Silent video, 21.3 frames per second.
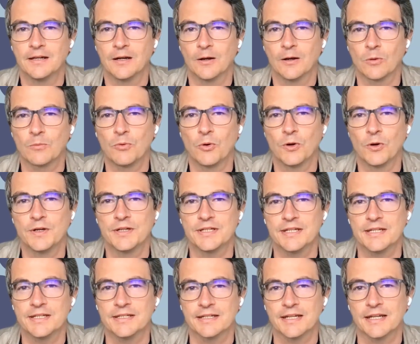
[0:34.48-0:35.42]

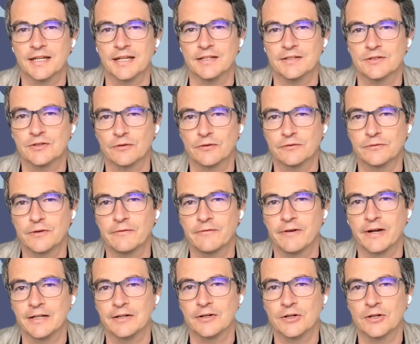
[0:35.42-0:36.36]
LogPoint is a software
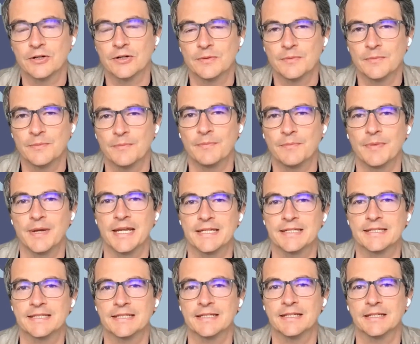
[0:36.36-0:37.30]
vendor
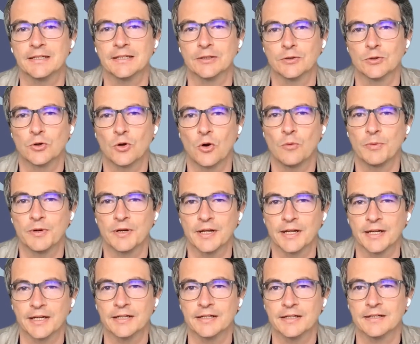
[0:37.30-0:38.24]
based in
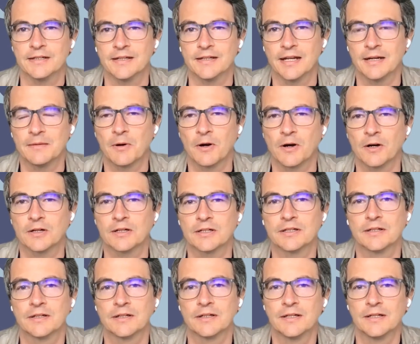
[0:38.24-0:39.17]
Copenhagen,
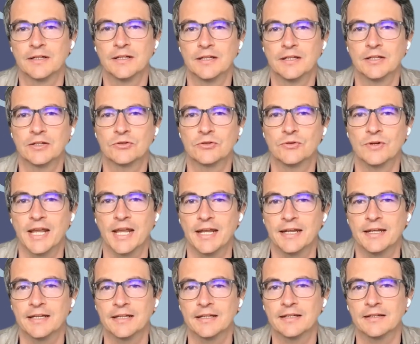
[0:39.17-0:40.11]
Denmark,
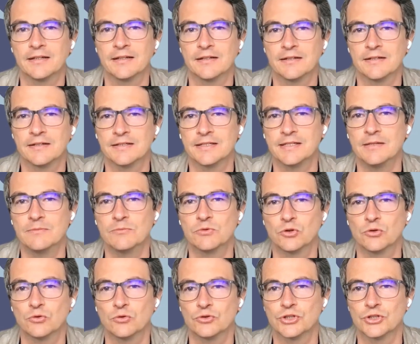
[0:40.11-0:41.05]
creating a SIEM
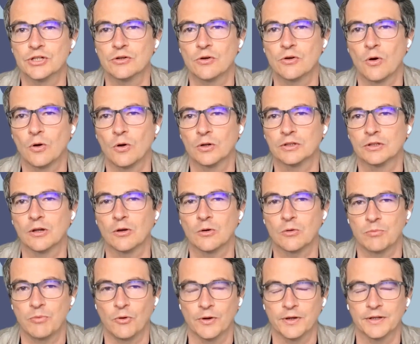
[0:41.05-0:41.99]
solution called
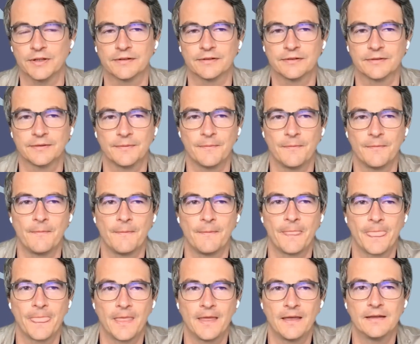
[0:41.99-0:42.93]
LogPoint.
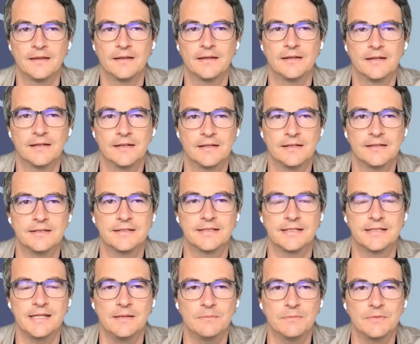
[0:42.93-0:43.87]

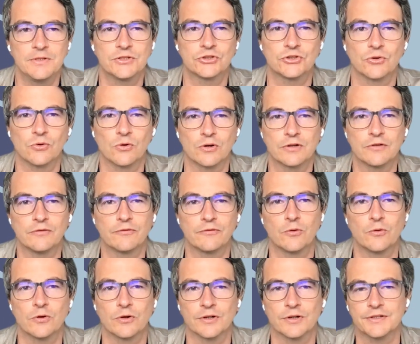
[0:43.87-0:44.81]
SIEM is short
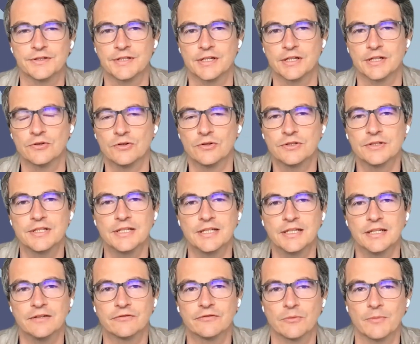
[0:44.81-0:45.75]
for
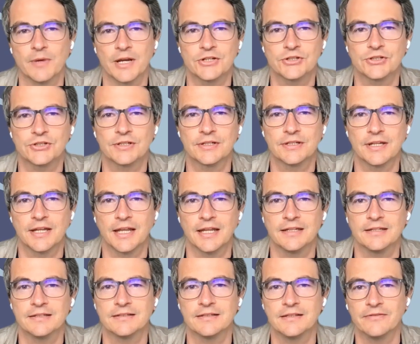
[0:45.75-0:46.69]
Security Information
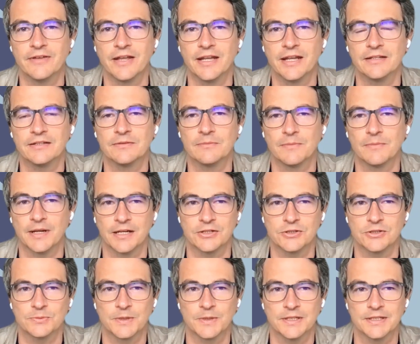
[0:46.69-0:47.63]
and Event
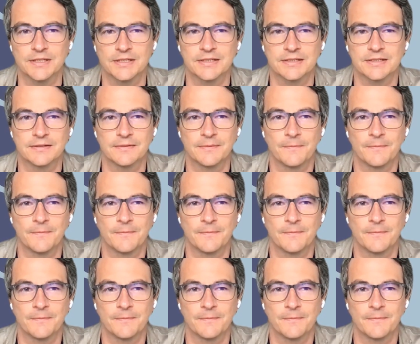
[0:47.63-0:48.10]
Management.